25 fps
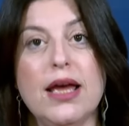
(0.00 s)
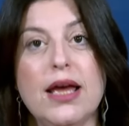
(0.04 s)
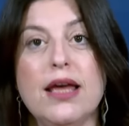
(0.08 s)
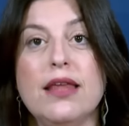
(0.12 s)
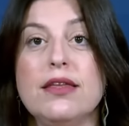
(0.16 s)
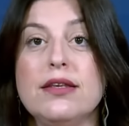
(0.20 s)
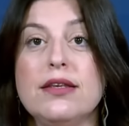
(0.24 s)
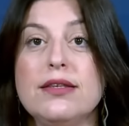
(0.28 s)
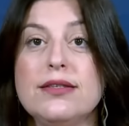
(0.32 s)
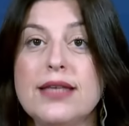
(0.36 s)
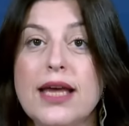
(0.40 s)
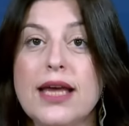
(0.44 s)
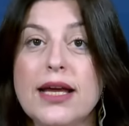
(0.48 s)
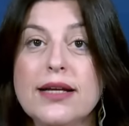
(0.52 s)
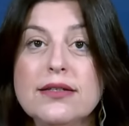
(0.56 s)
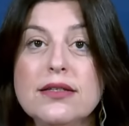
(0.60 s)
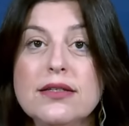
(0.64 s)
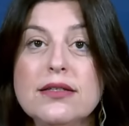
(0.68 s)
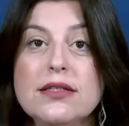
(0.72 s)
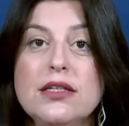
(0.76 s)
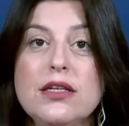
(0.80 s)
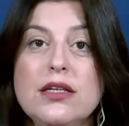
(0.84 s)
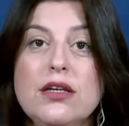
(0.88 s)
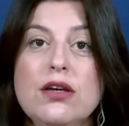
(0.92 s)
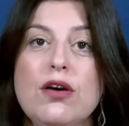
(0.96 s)
The
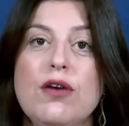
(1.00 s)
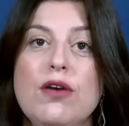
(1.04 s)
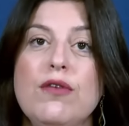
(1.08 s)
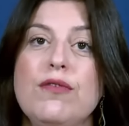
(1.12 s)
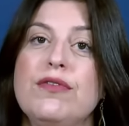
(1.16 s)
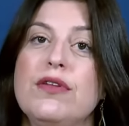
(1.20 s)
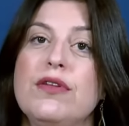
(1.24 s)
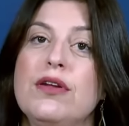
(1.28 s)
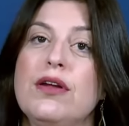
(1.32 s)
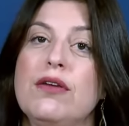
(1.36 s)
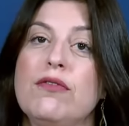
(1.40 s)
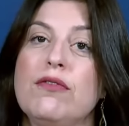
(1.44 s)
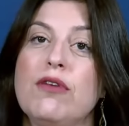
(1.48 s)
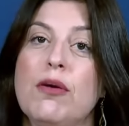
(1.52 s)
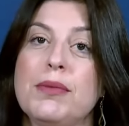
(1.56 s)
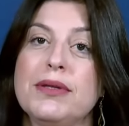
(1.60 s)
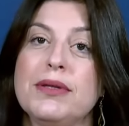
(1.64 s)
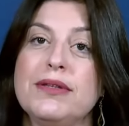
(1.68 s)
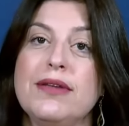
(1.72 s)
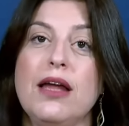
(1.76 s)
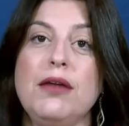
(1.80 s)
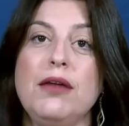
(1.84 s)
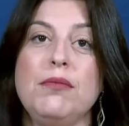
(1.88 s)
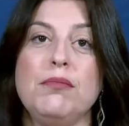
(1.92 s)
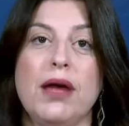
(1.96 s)
sanctity of the
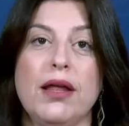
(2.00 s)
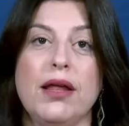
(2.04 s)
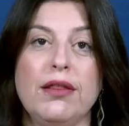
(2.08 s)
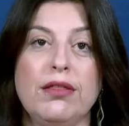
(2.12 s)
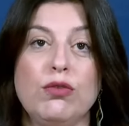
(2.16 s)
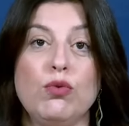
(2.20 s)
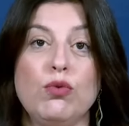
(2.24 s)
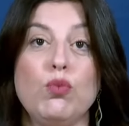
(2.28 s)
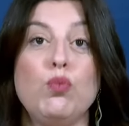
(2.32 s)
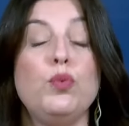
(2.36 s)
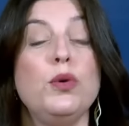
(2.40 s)
Ramadan month